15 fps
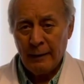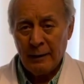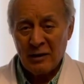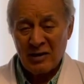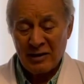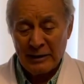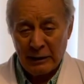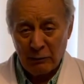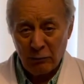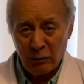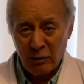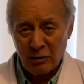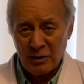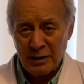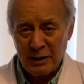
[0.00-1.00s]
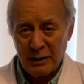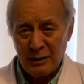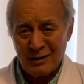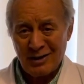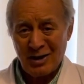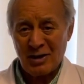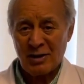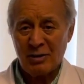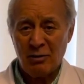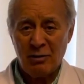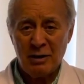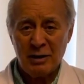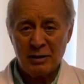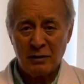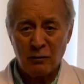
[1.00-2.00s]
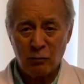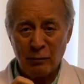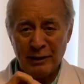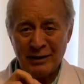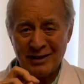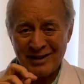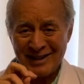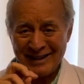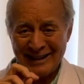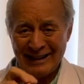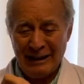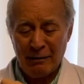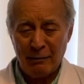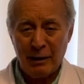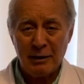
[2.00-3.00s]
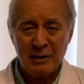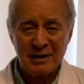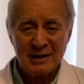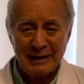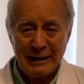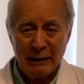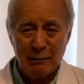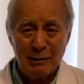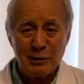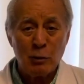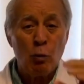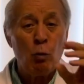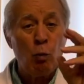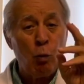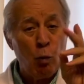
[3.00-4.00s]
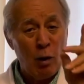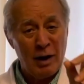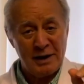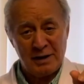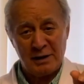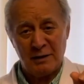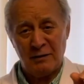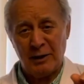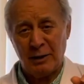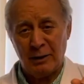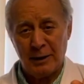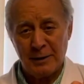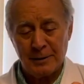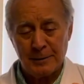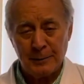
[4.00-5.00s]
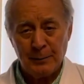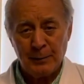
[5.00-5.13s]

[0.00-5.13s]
Sclerology is the science of reading the sclera. The sclera is the whites of the eyes.